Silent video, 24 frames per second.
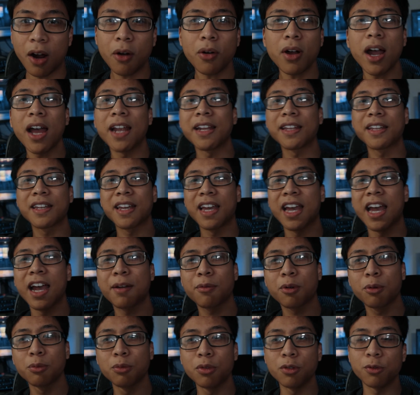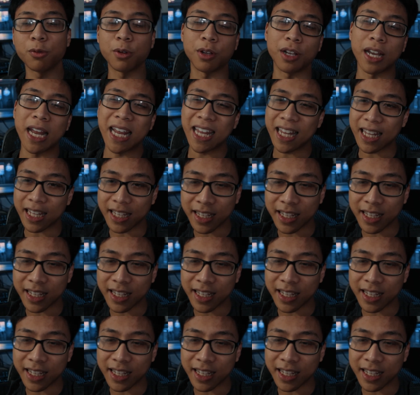Alright, camera movement.